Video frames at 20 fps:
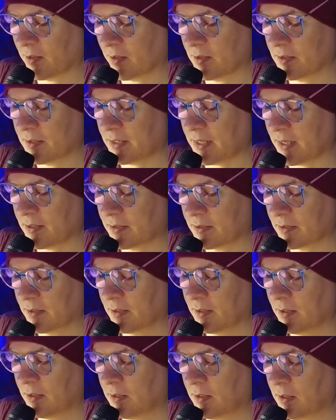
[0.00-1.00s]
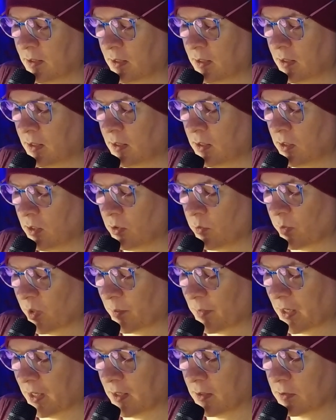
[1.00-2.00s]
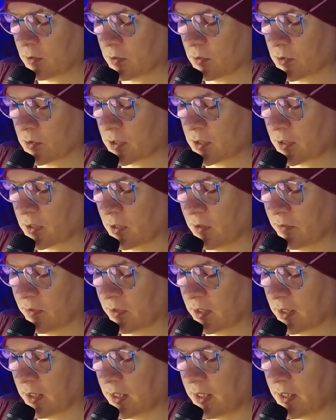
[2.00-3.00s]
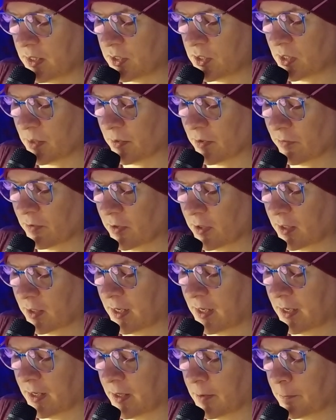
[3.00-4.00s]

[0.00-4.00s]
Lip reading: death, when my uncles took over the leadership of the clan,